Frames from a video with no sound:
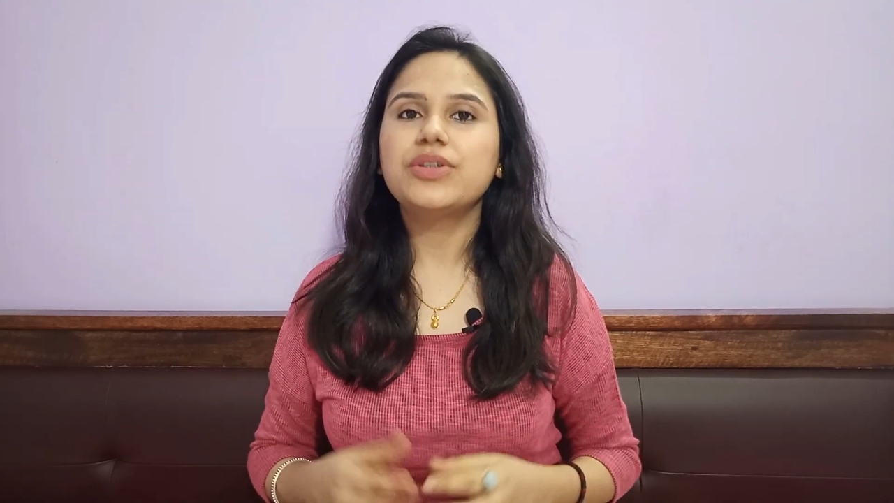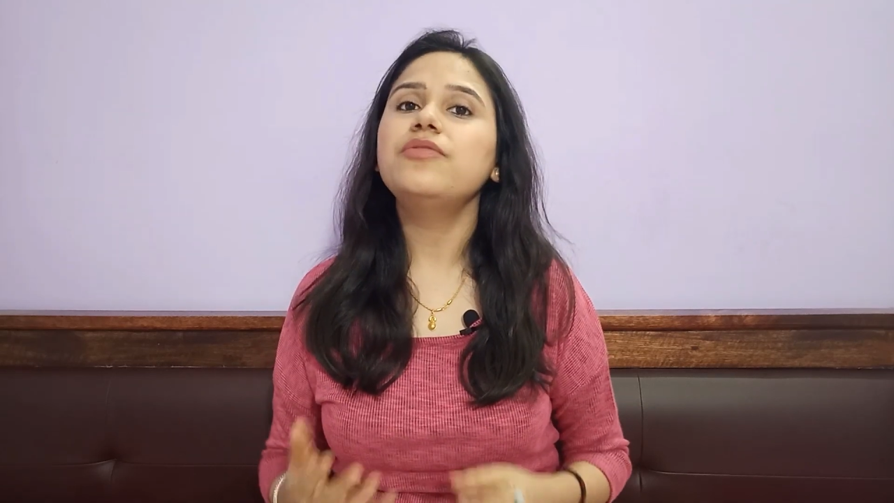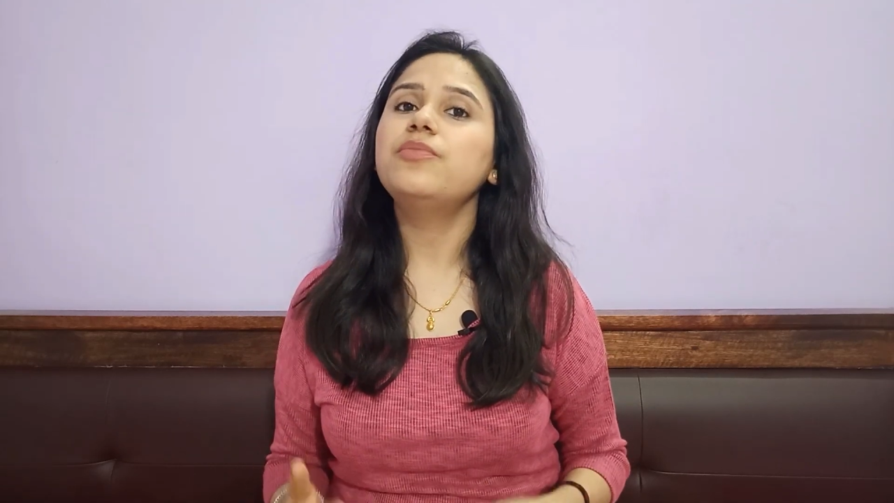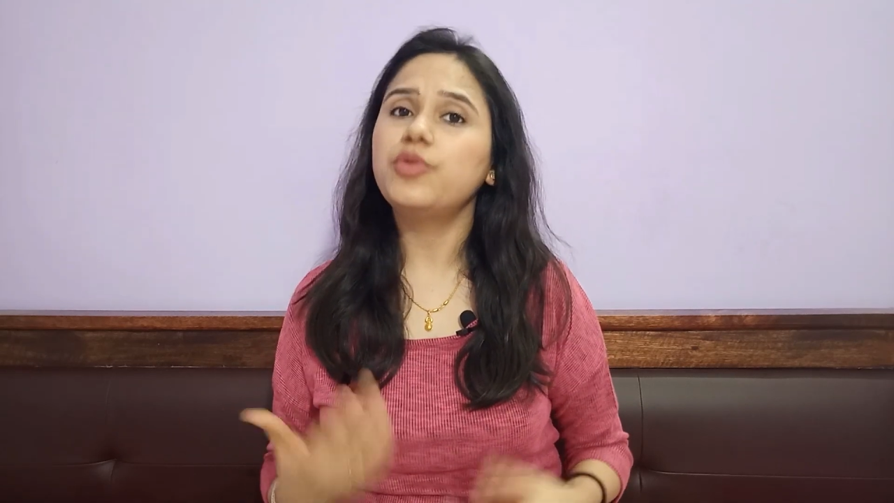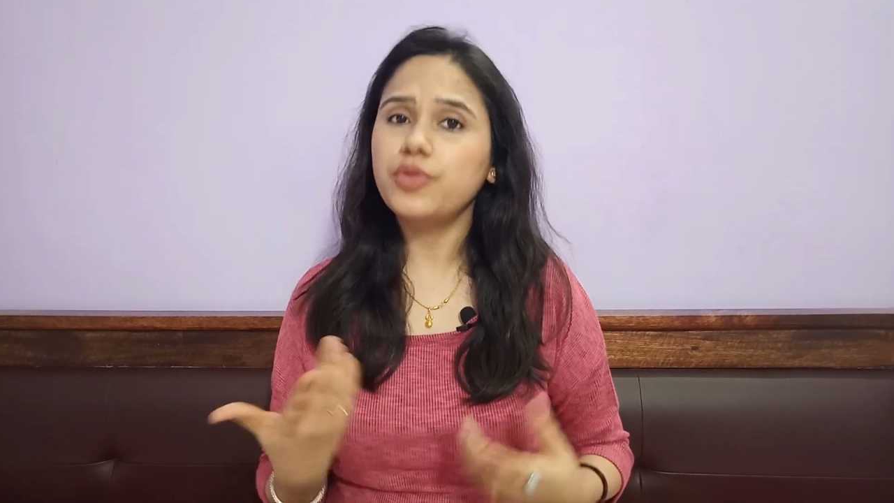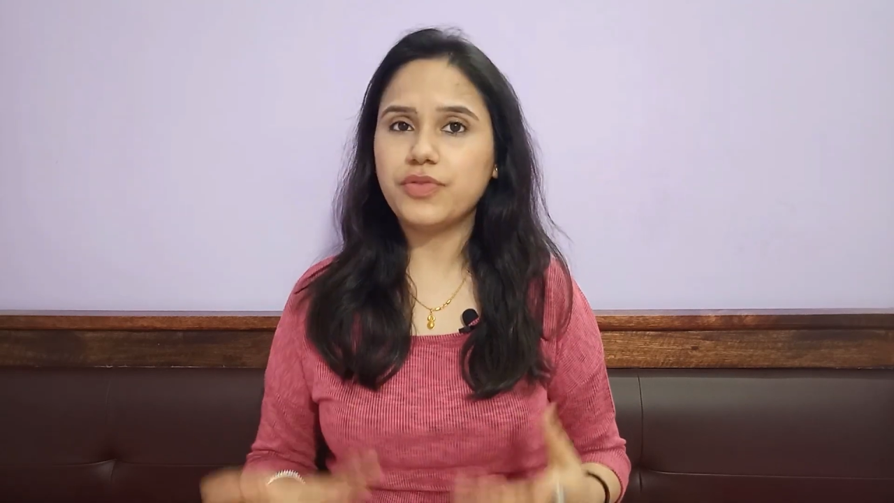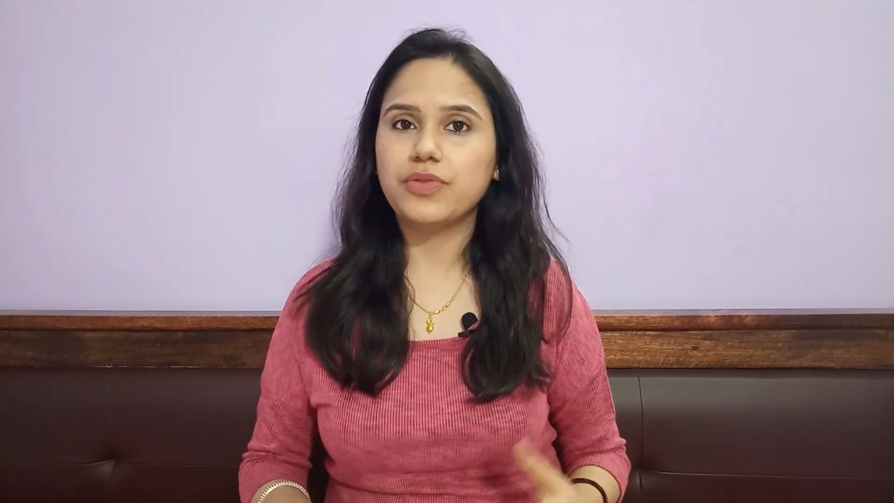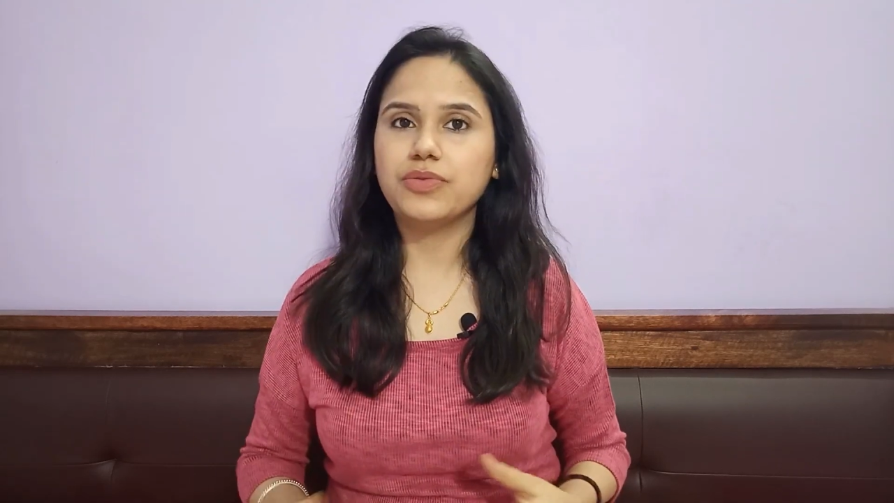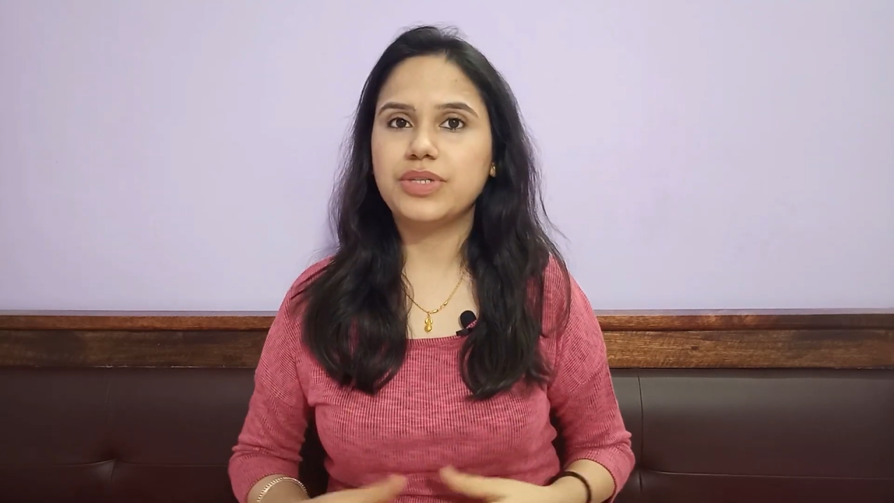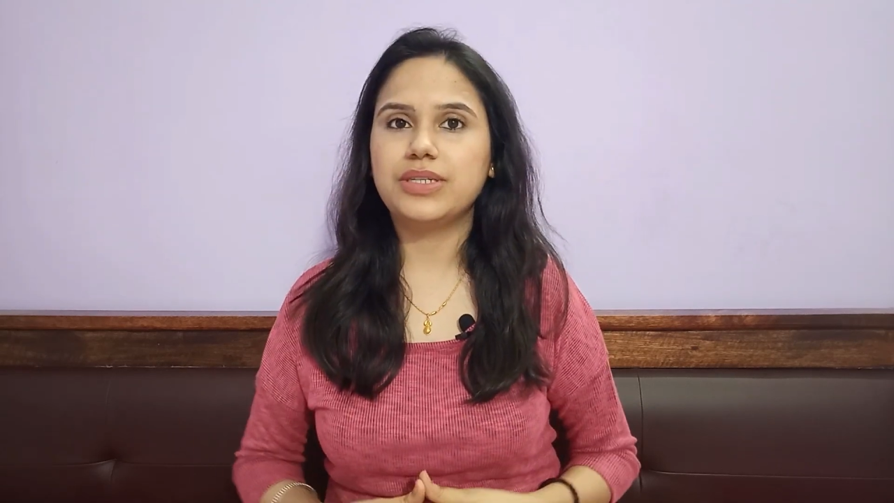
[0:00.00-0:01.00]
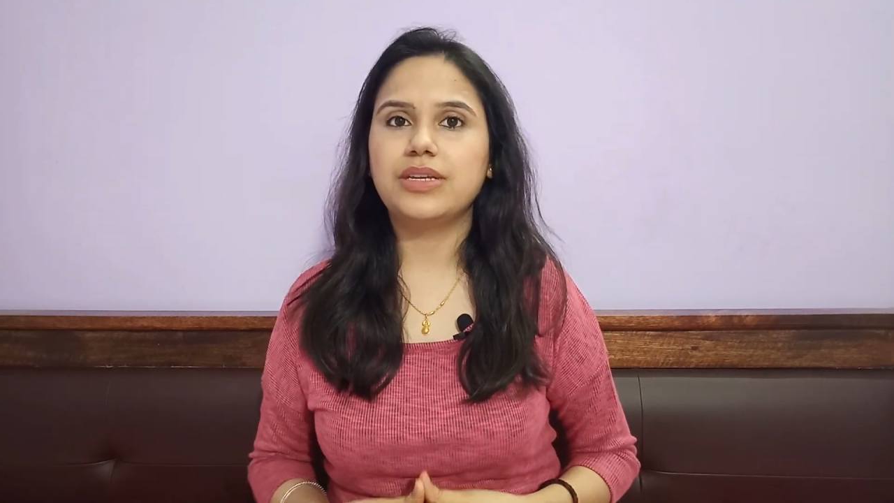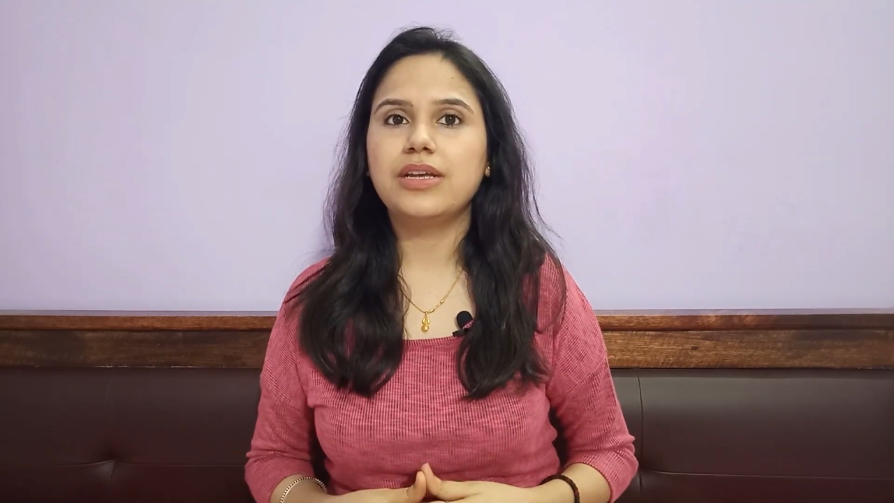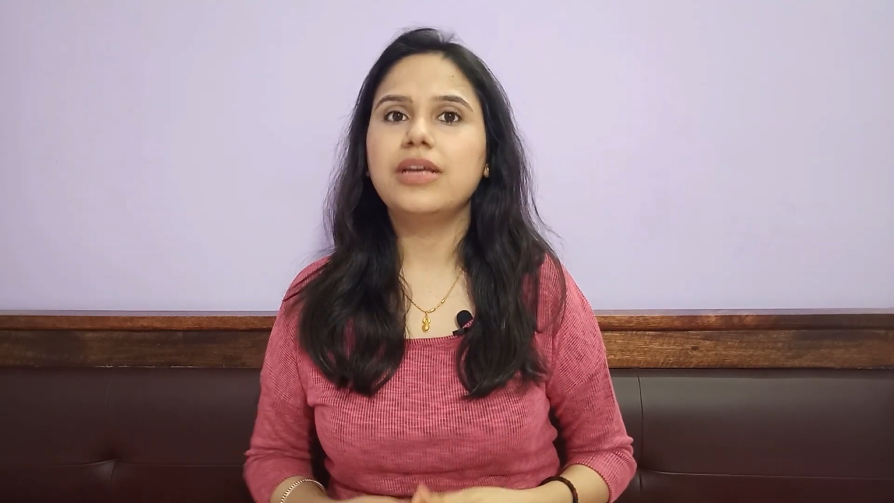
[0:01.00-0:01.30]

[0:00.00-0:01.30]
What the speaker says: to give more fruits.